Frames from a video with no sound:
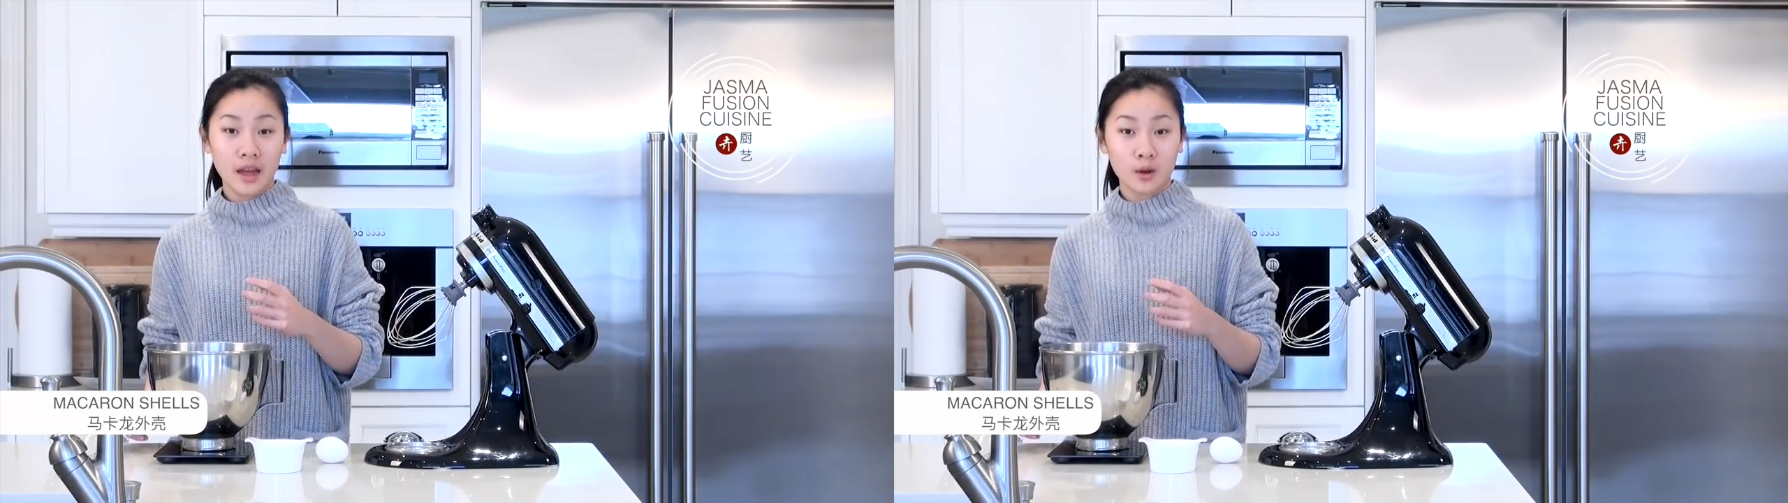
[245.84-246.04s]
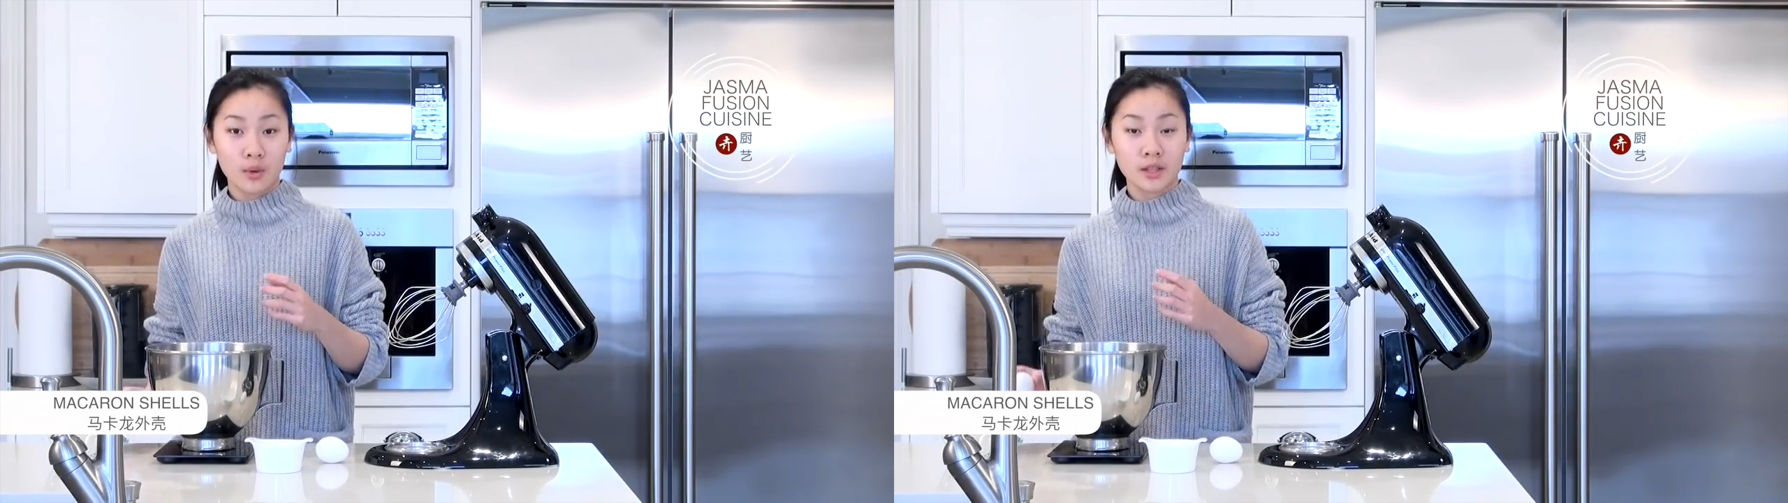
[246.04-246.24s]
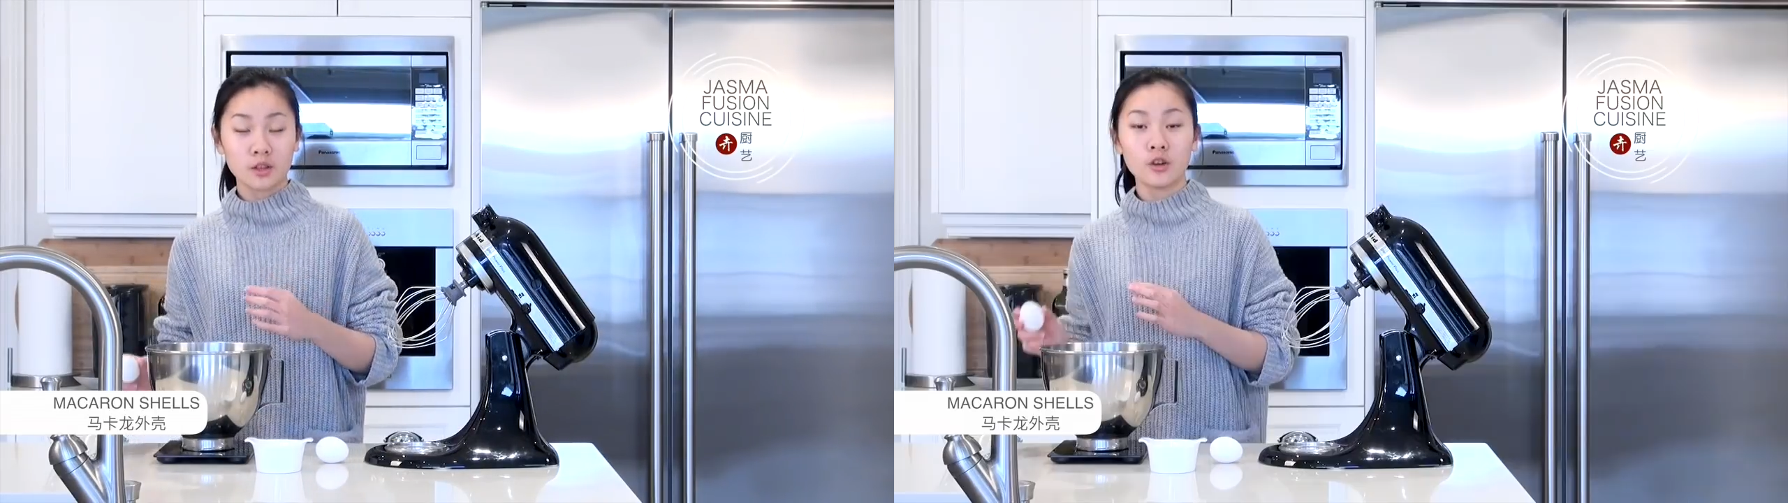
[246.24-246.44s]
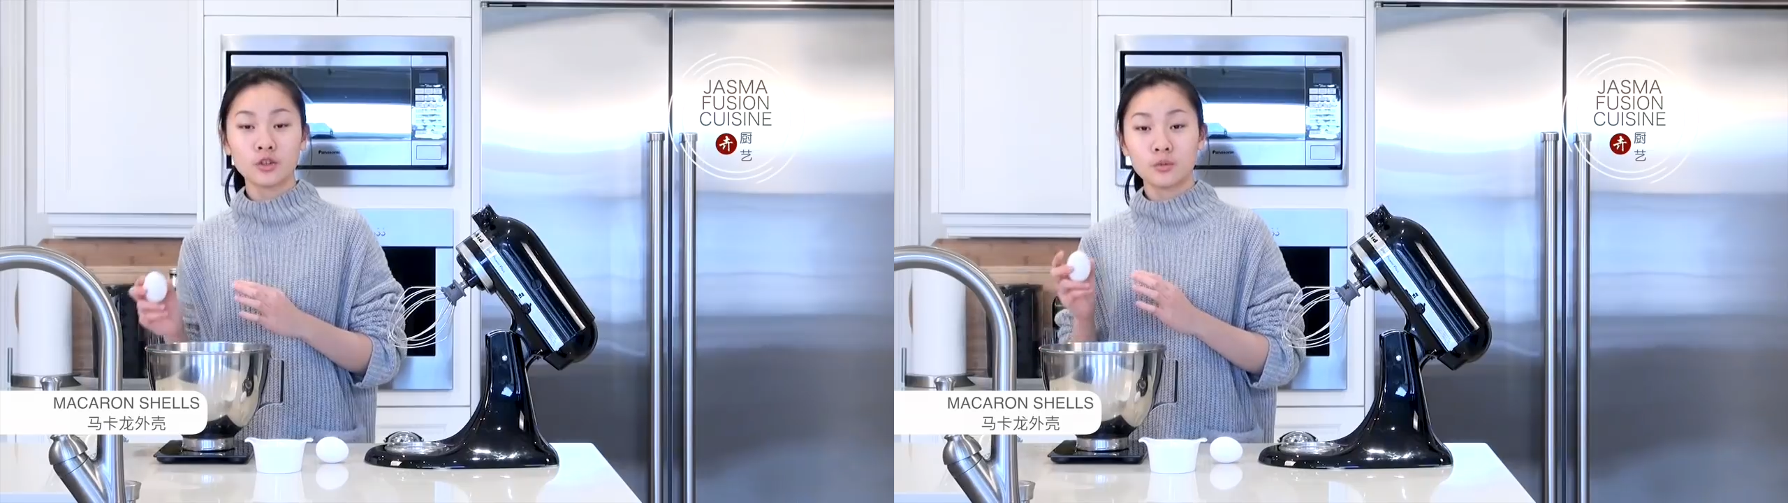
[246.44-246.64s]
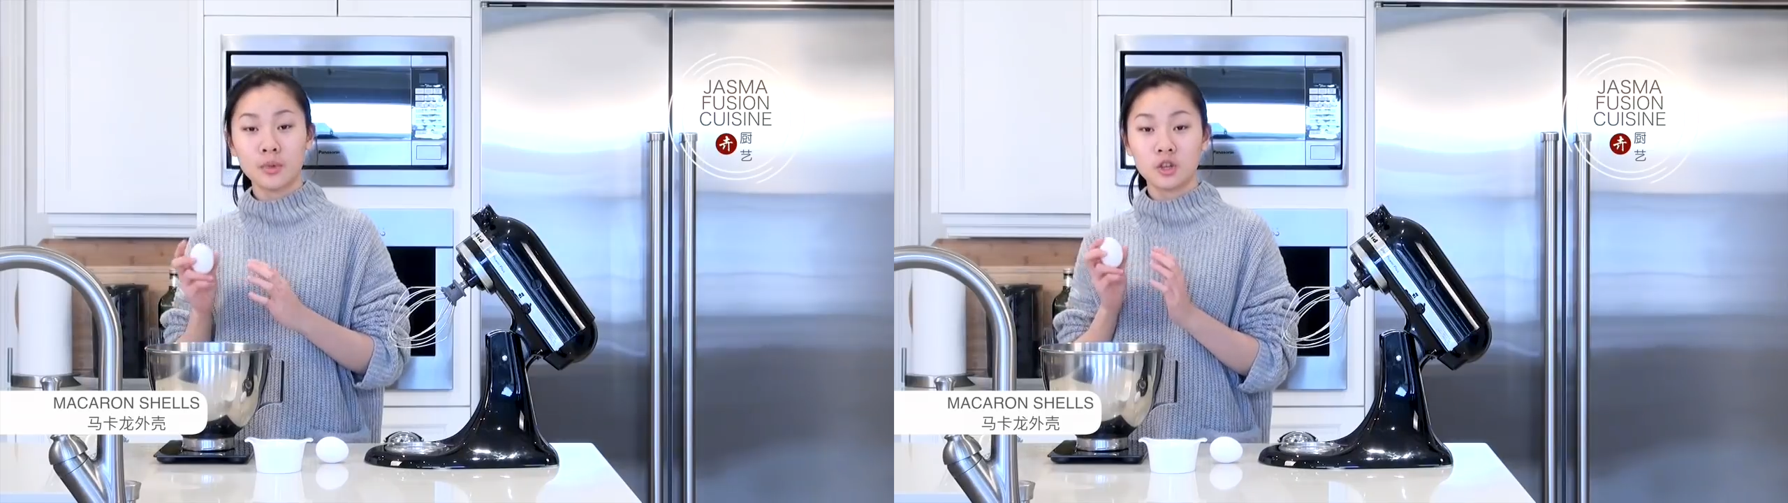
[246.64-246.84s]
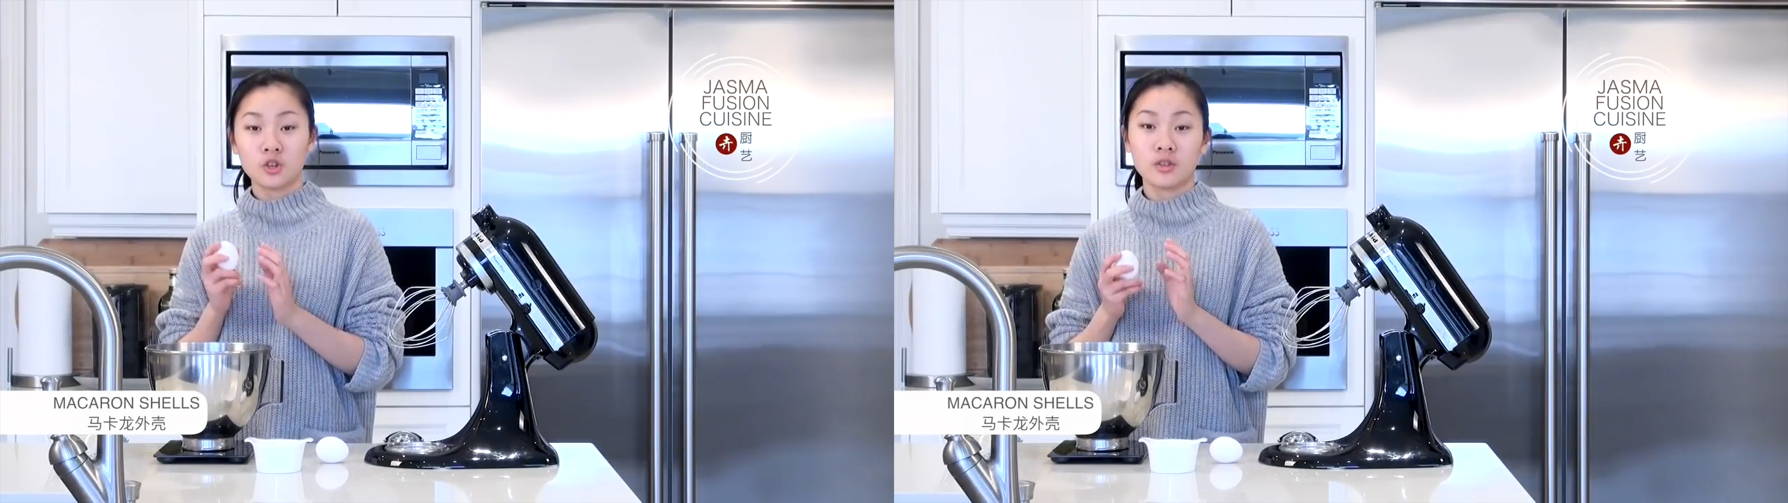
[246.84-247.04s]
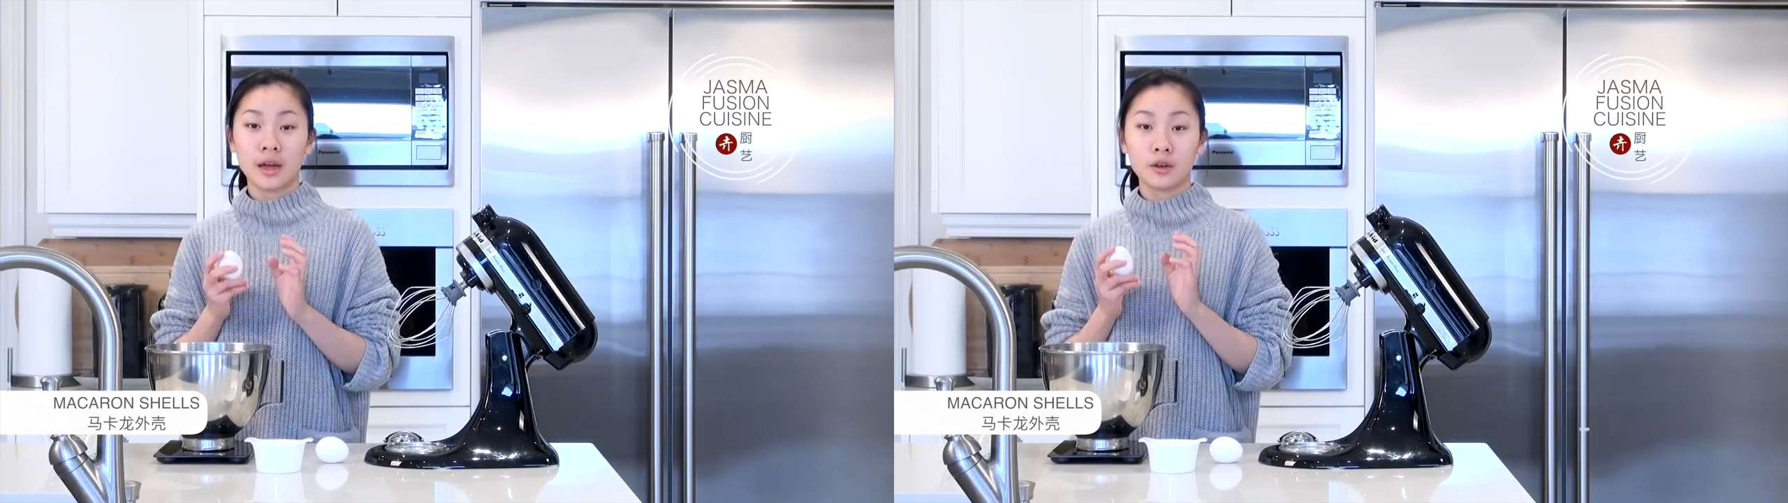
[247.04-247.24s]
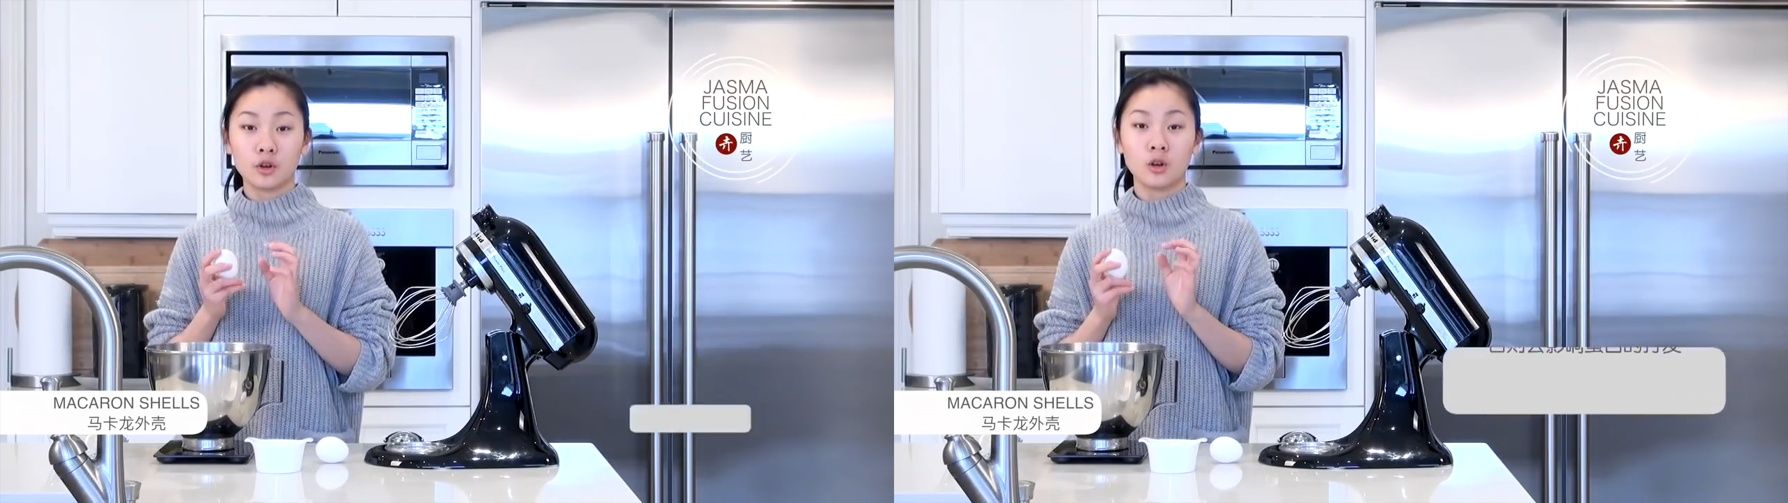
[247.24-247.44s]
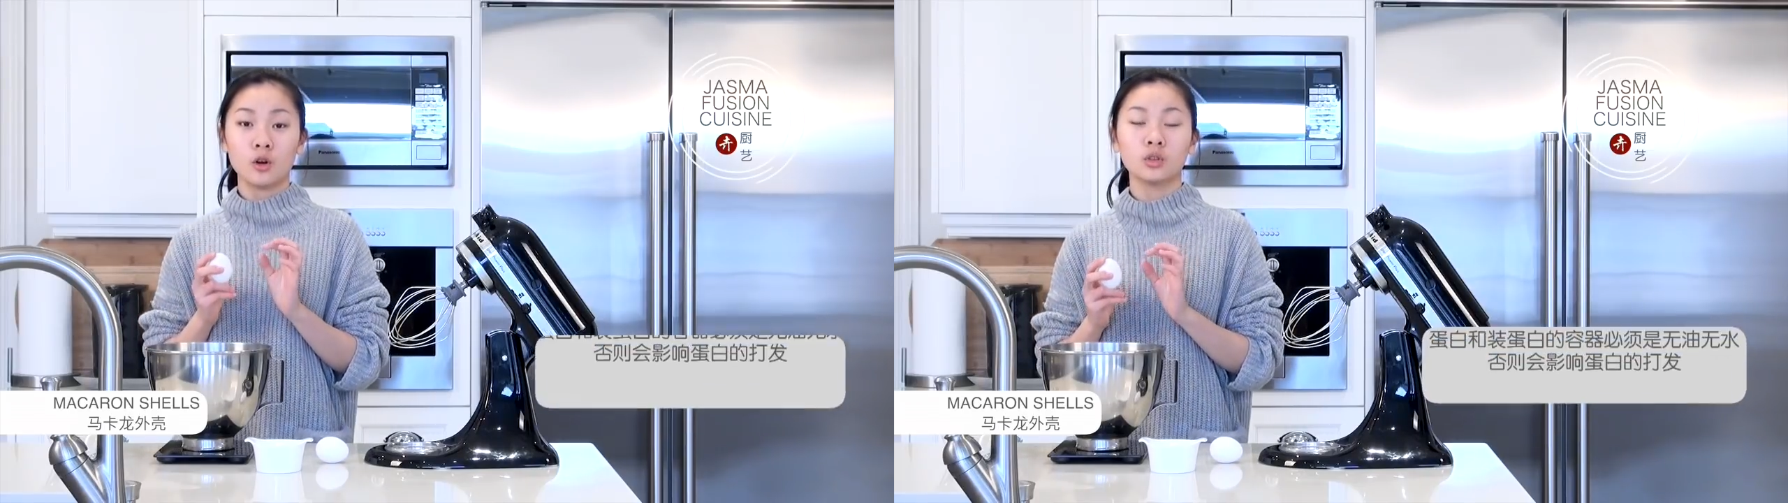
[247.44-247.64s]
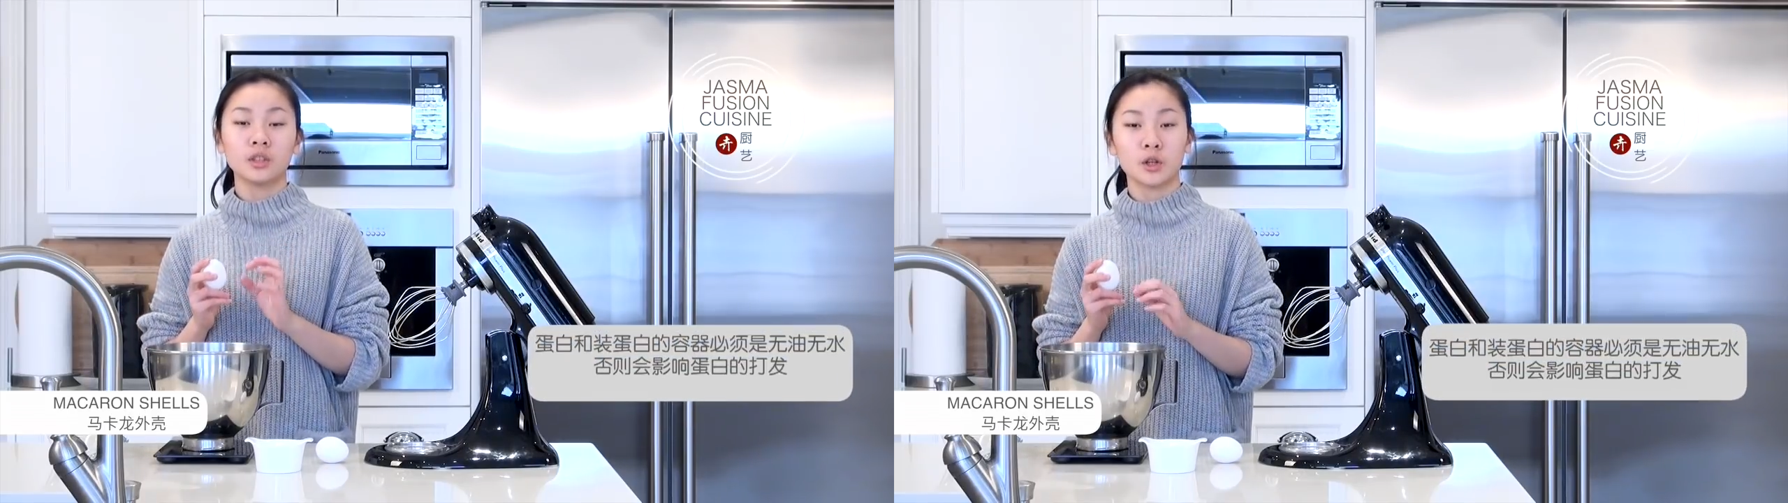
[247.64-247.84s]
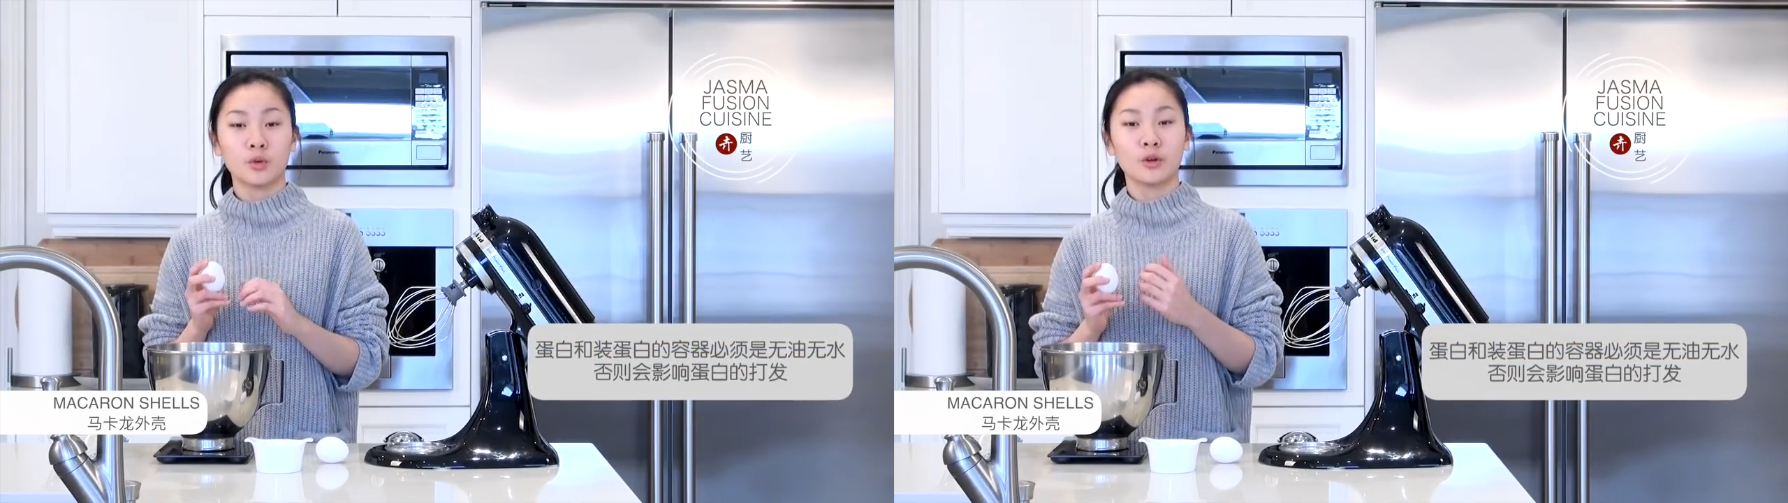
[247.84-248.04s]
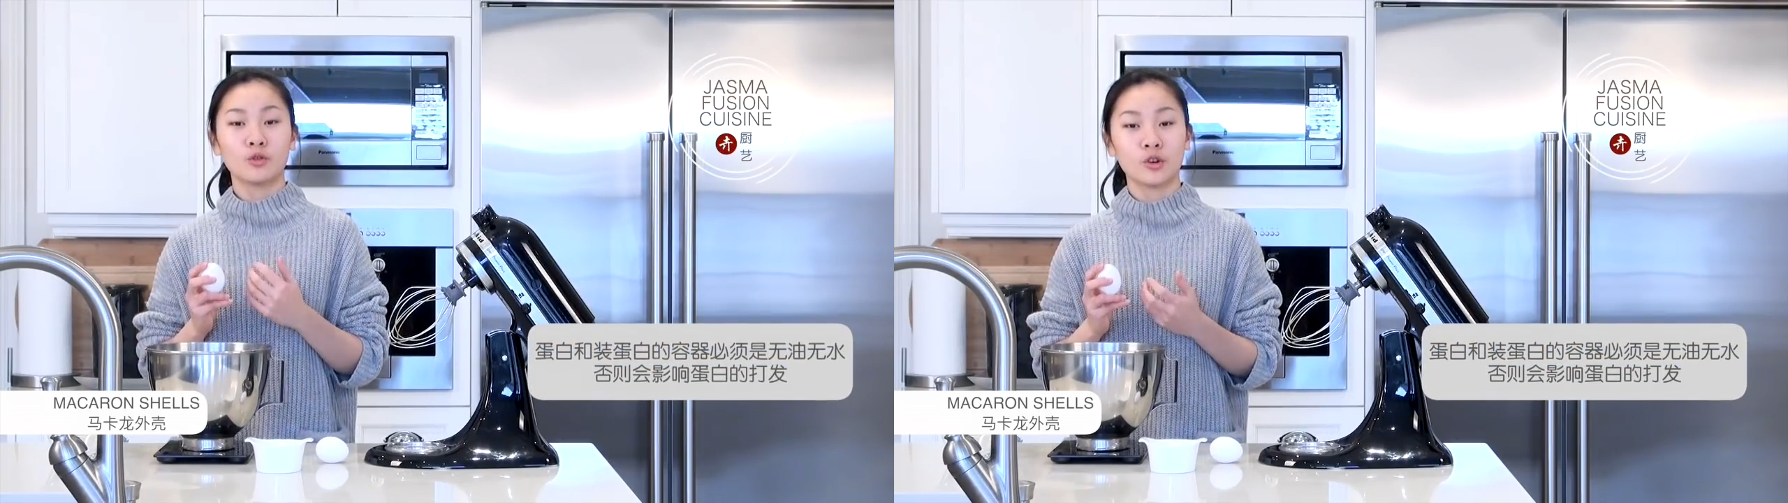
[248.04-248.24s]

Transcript: the egg whites, also make sure that no liquid